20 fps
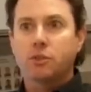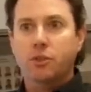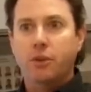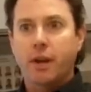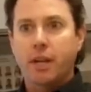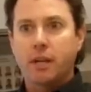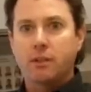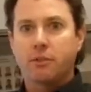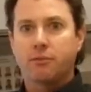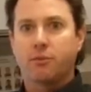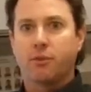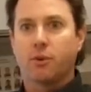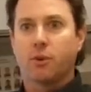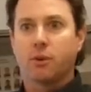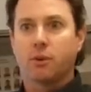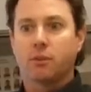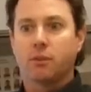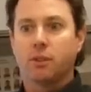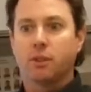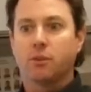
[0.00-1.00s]
trait
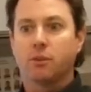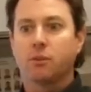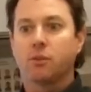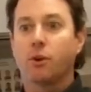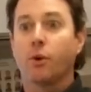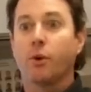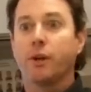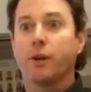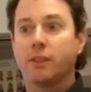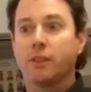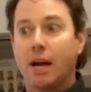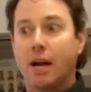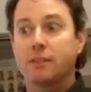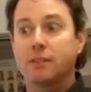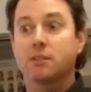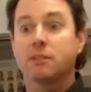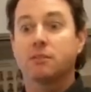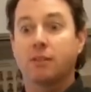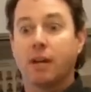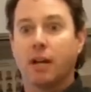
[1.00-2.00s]
for you know growing
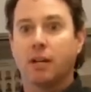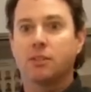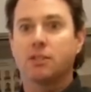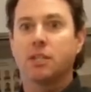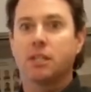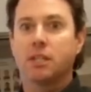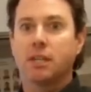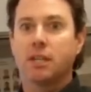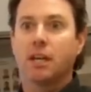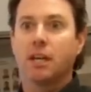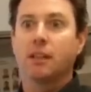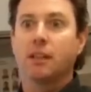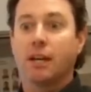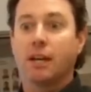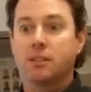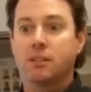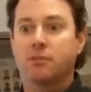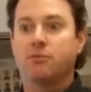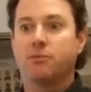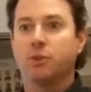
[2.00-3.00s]
lots of algae to get
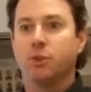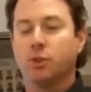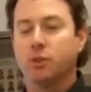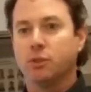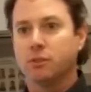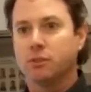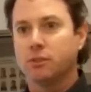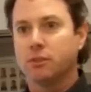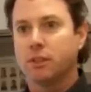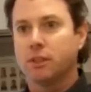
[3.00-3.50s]
lots of fuel.